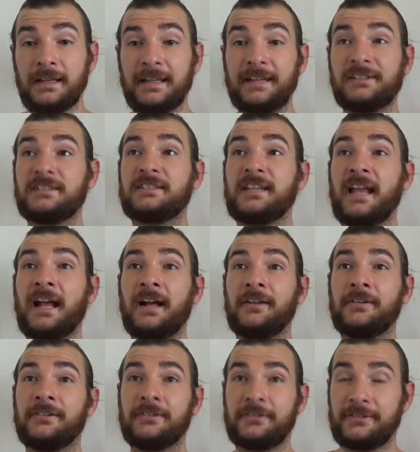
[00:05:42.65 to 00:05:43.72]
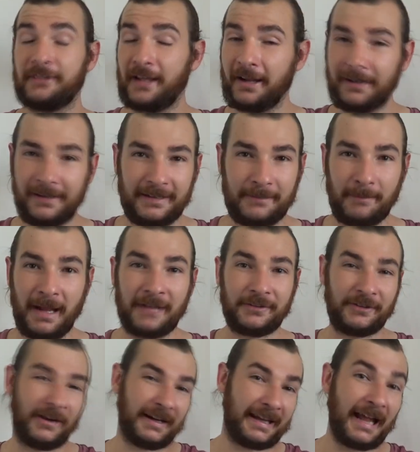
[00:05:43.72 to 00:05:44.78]
It sounds utterly
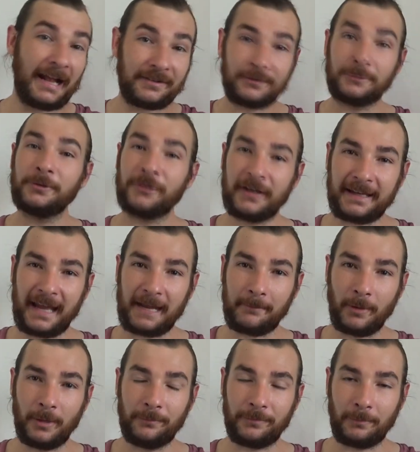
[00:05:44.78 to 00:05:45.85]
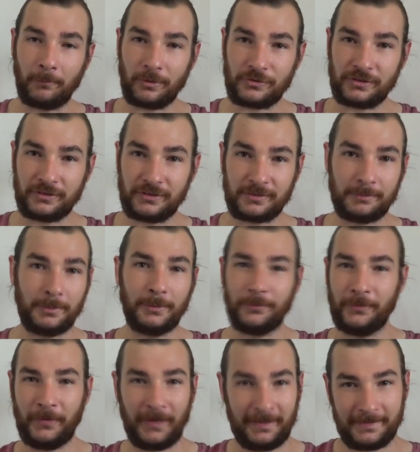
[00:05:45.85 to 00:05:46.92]
amazing. I, as soon as I came home from watching this
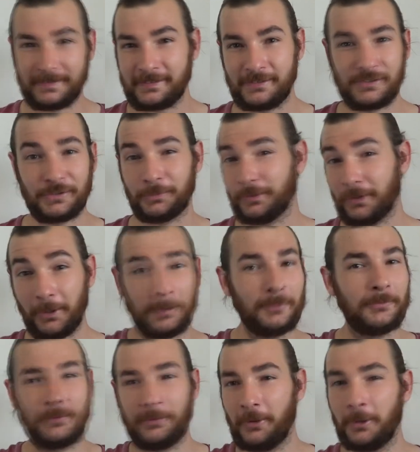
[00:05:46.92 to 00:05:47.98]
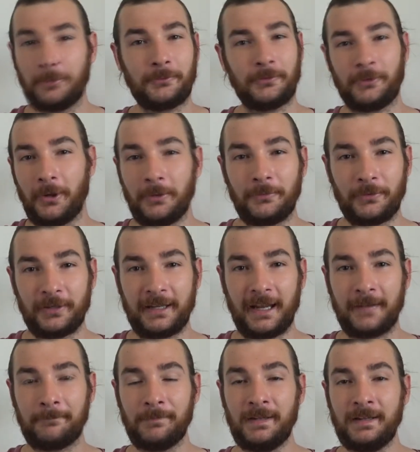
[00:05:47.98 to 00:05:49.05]
movie, I listened to it over and over and over
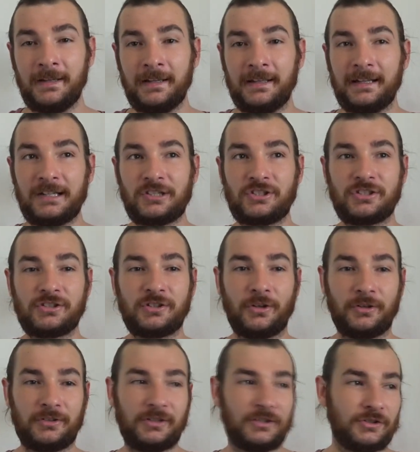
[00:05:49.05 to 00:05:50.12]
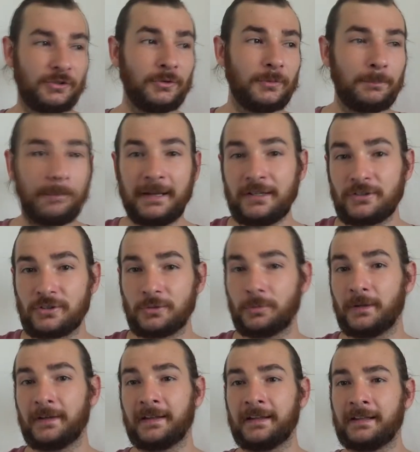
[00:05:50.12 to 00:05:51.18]
again it's just got such a good beat to
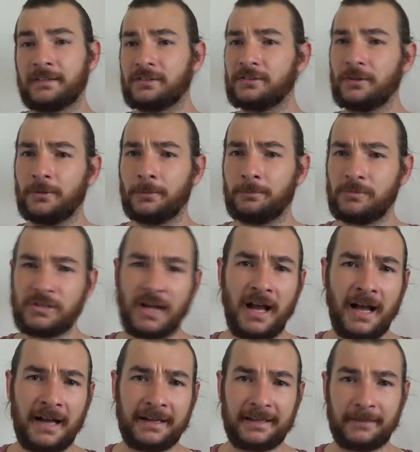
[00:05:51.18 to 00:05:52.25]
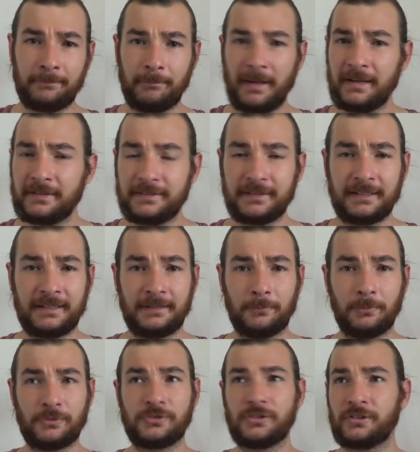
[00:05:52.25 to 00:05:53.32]
it and it's so dark and menacing. It
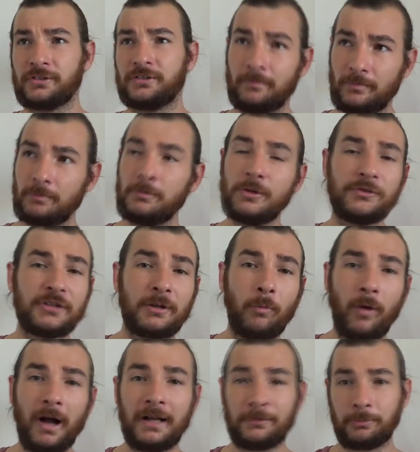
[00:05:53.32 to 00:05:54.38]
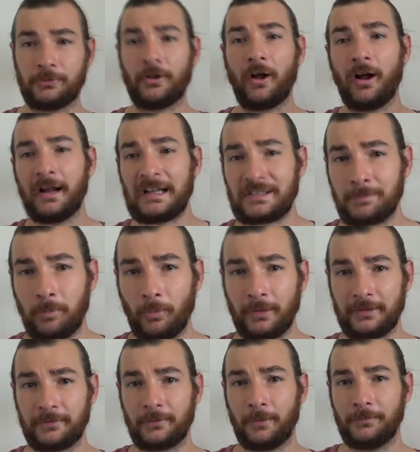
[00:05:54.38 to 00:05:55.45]
was just, music wise, was the highest
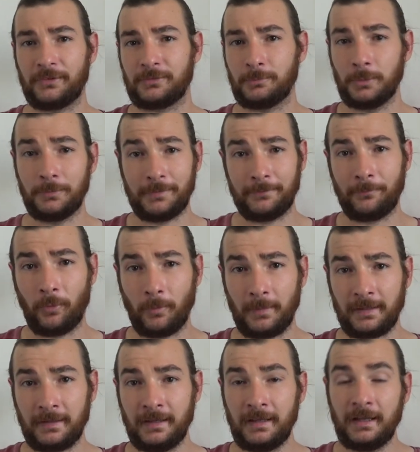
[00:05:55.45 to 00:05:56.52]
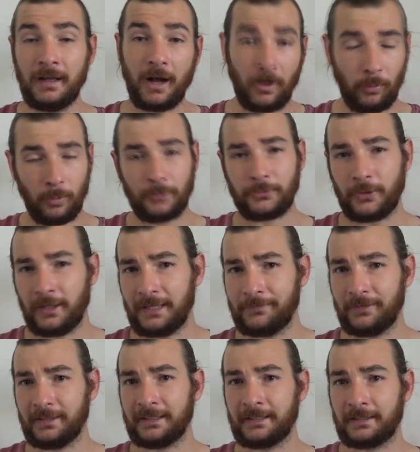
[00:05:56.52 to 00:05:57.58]
point of this movie for me. I'll also leave
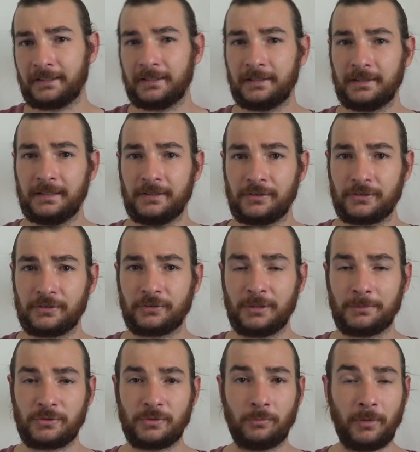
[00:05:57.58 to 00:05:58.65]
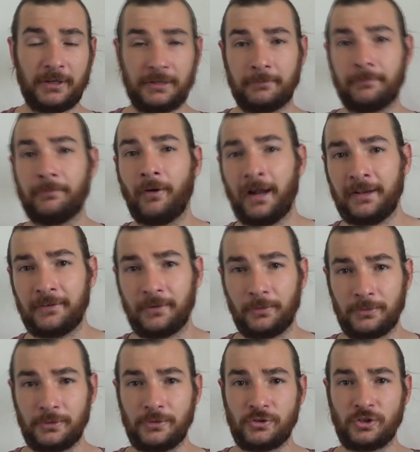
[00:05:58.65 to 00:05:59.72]
a link in the description where you can find it
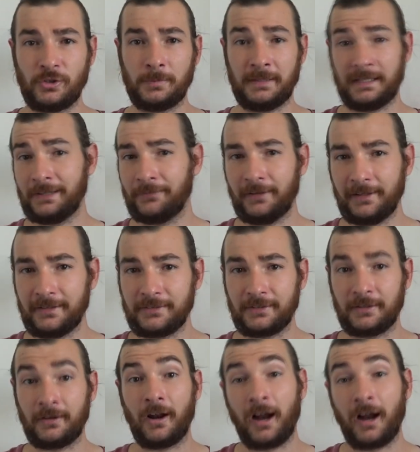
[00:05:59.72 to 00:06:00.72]
on YouTube and give it a listen.